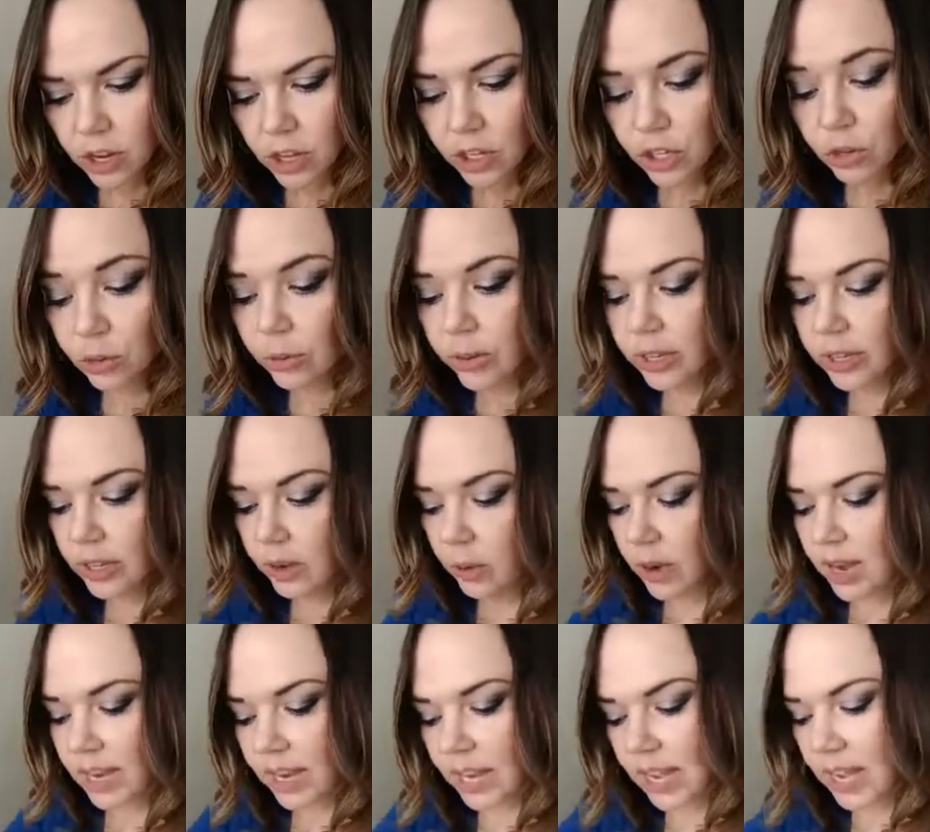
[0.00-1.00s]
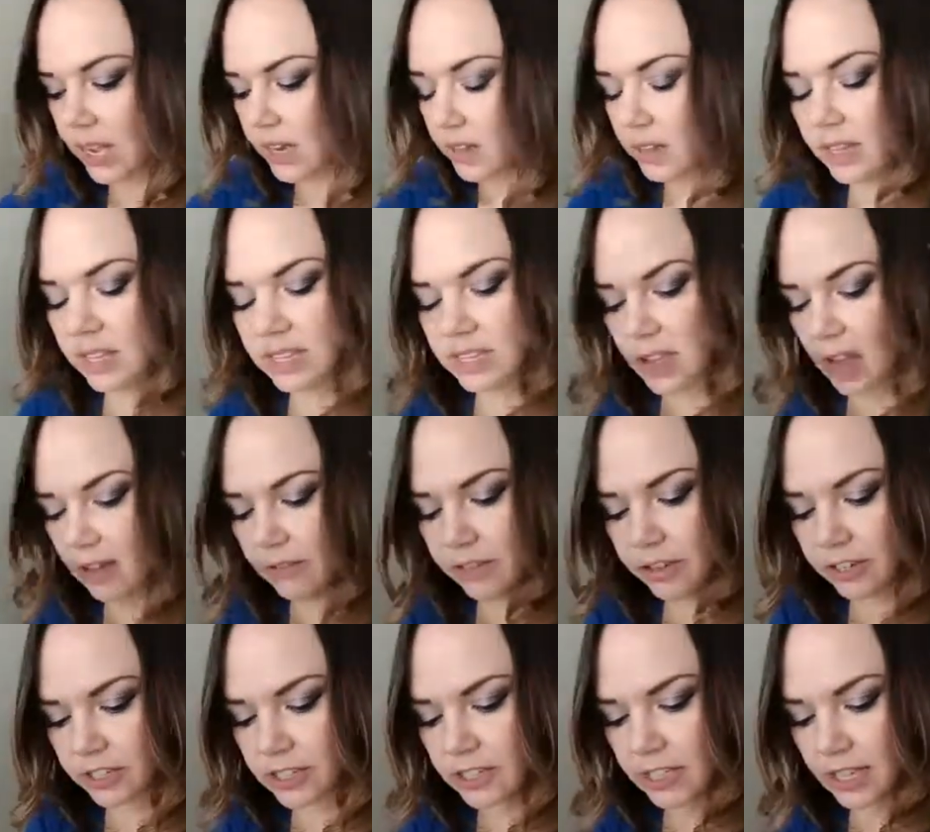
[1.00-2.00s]
You really want to get this off your
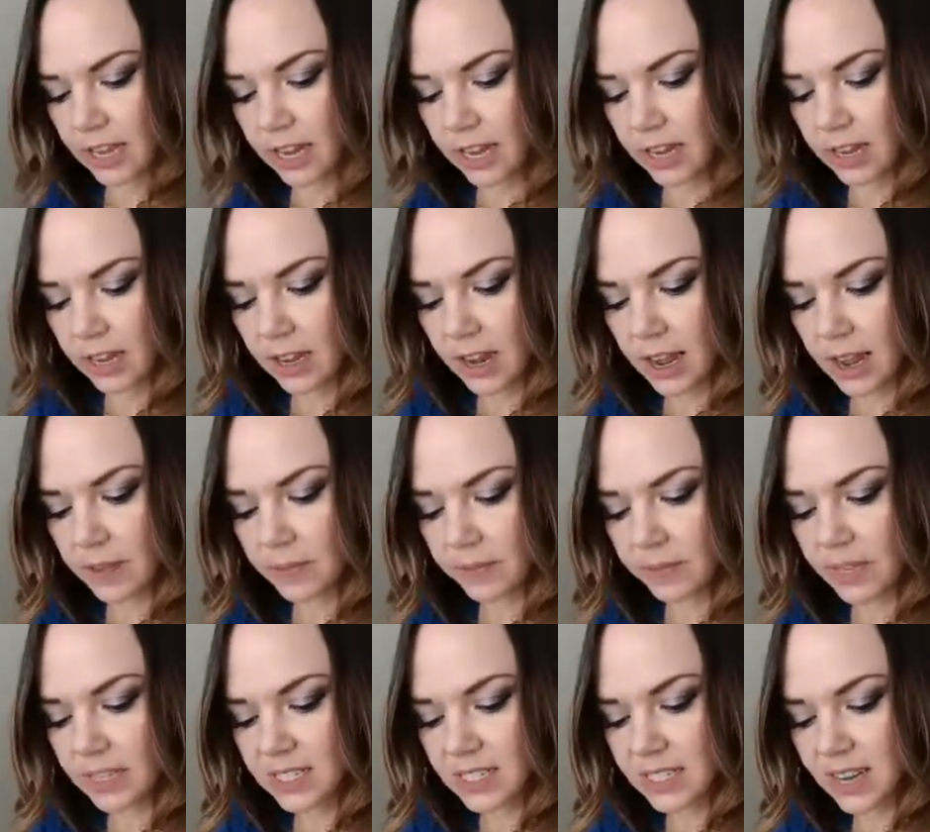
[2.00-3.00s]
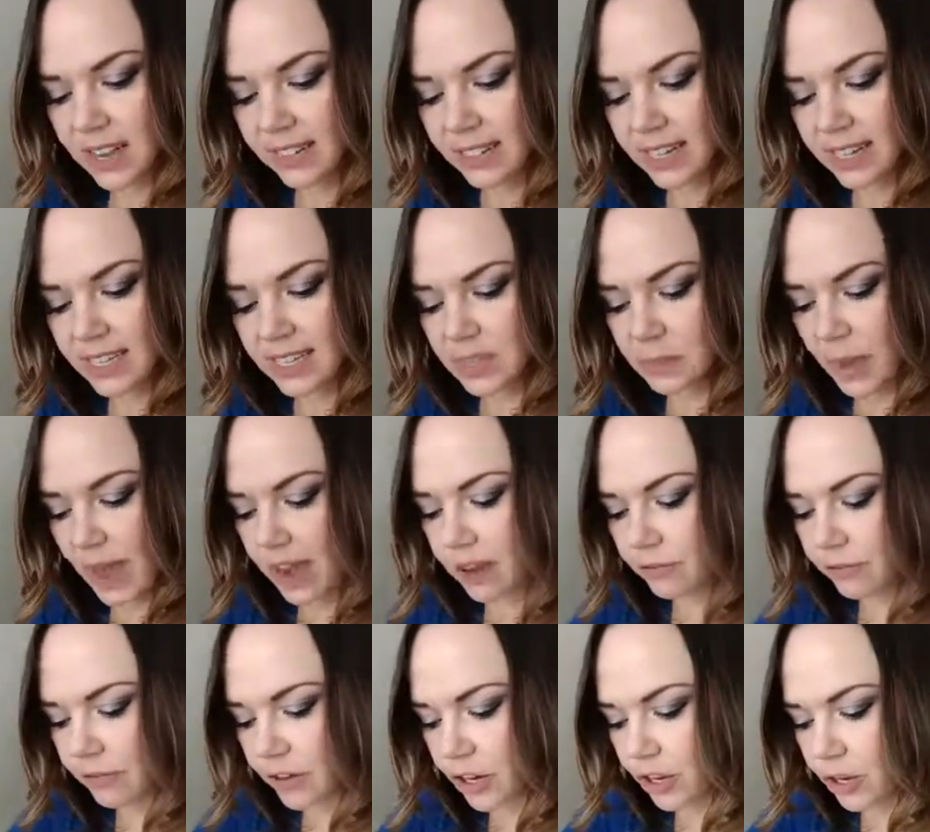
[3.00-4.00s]
skin. It's not that it's bad
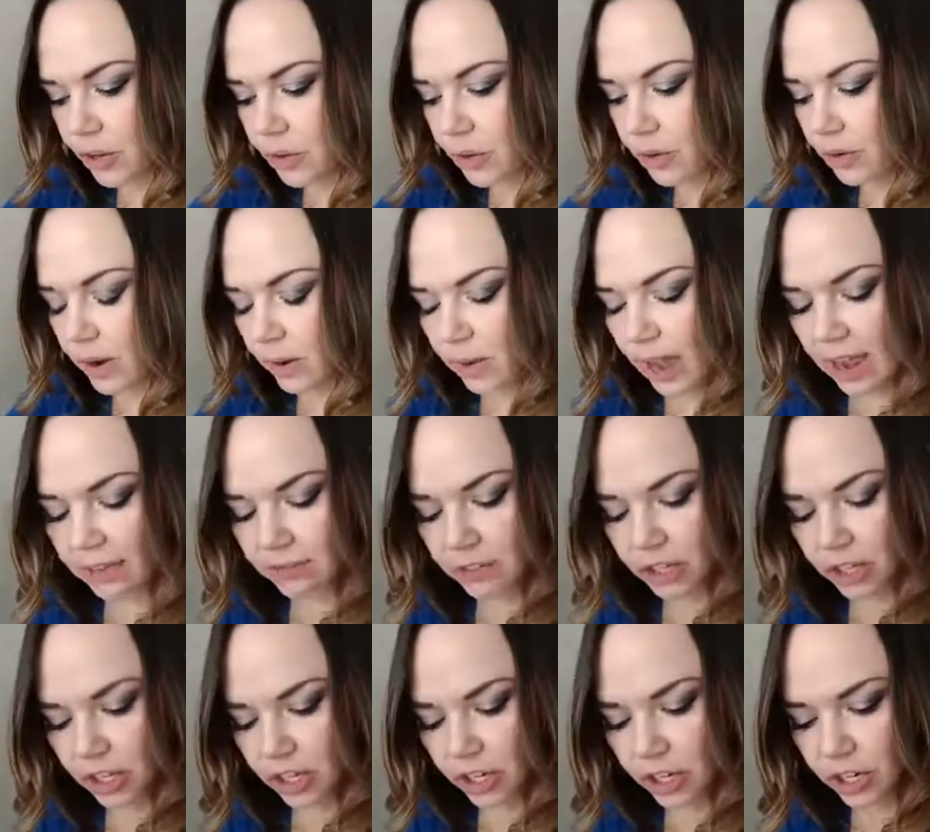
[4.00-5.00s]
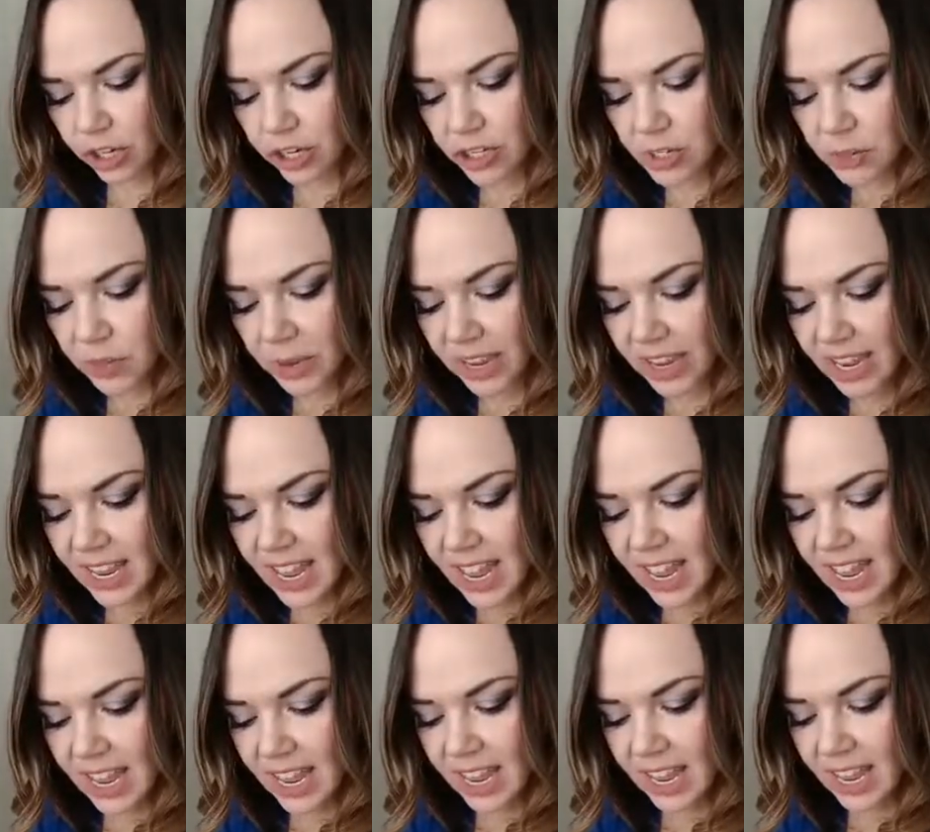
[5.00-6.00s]
for you after it cures, but
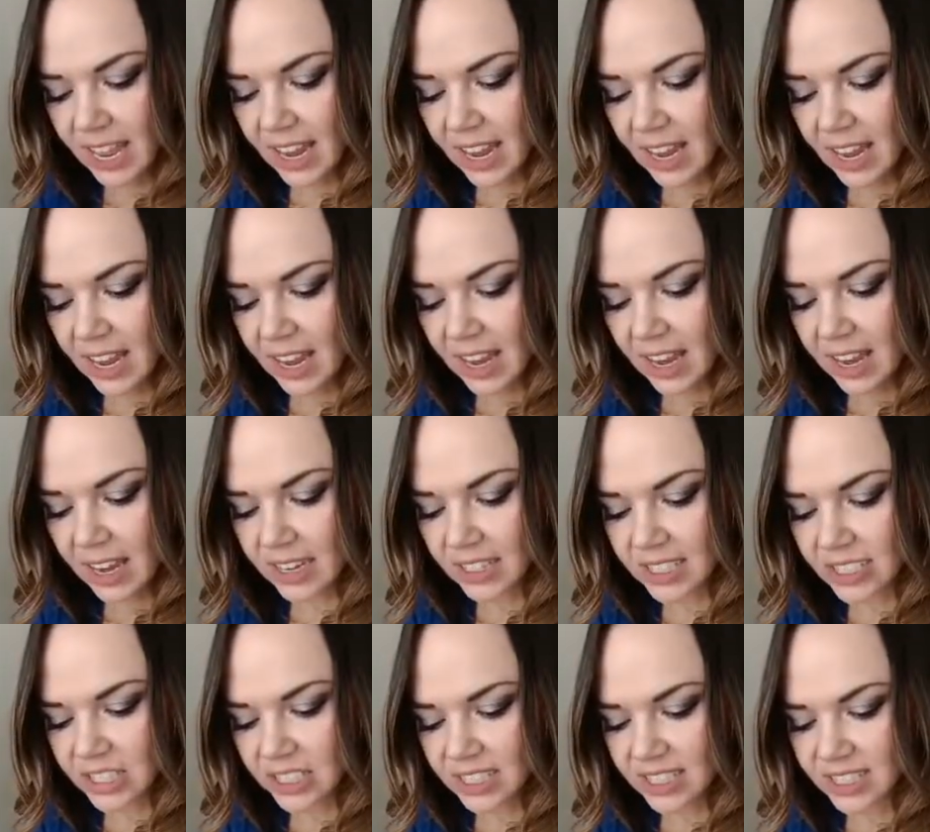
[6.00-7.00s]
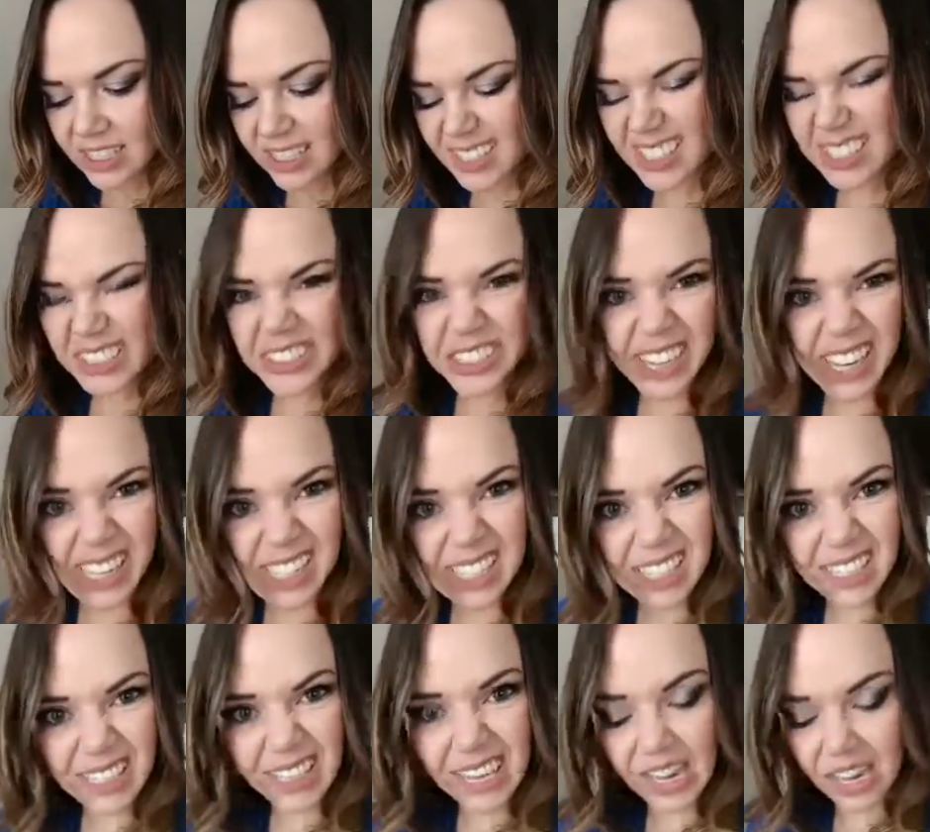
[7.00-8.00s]
it just doesn't look as
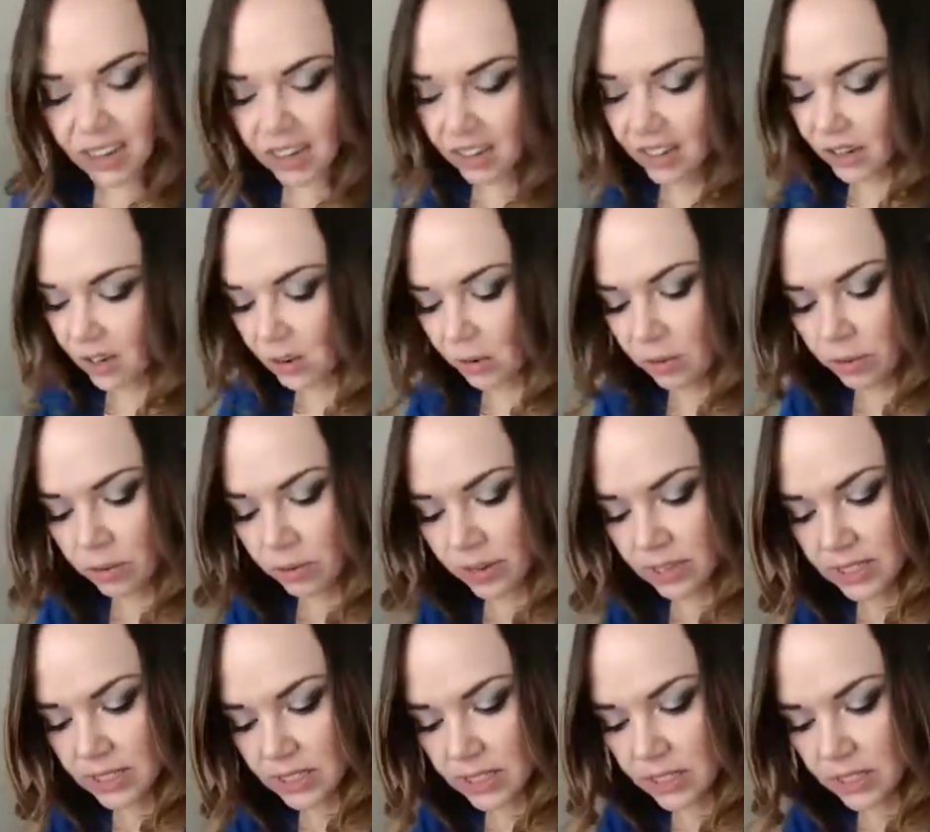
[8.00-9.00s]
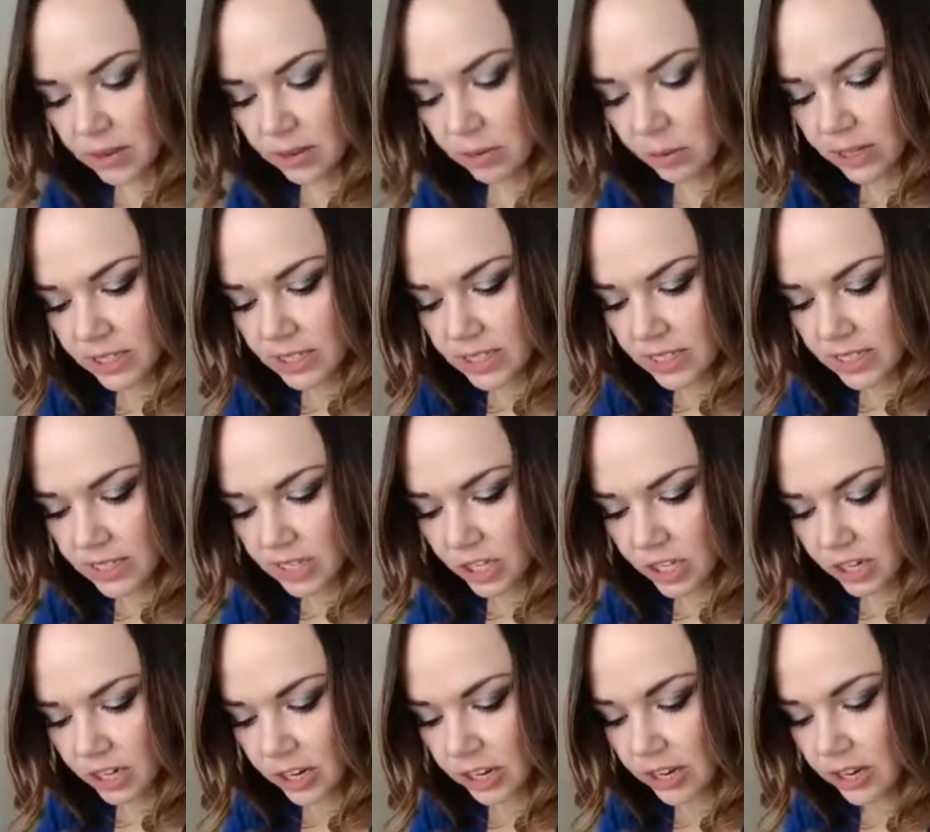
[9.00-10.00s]
clean, you know, once it's
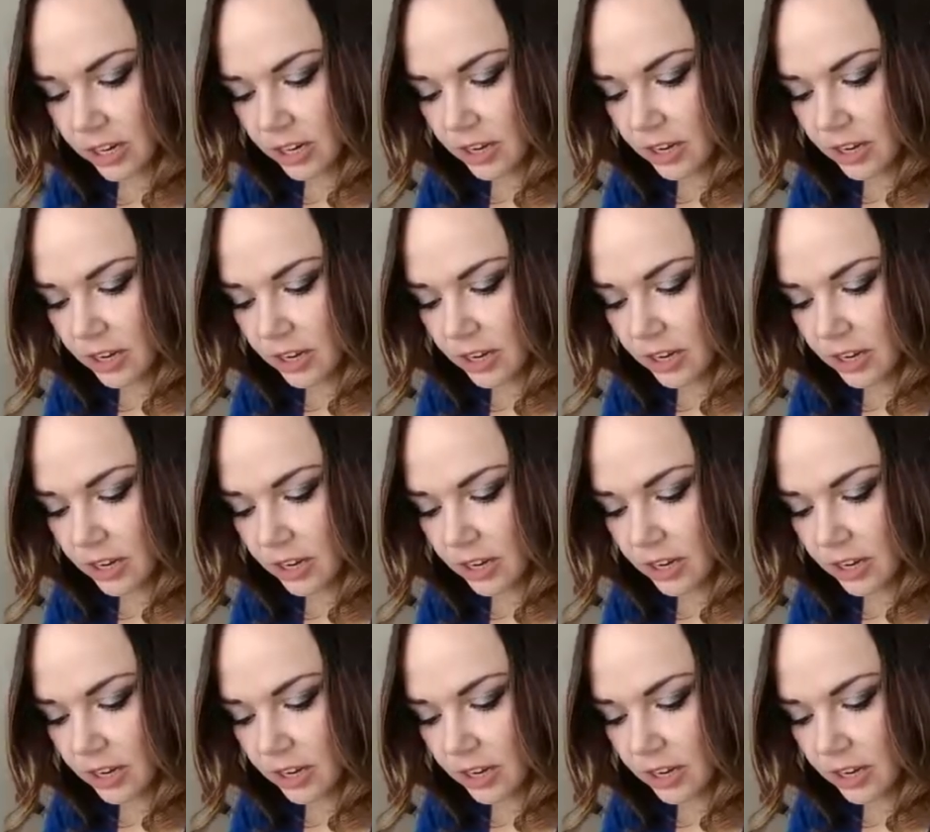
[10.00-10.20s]
cured.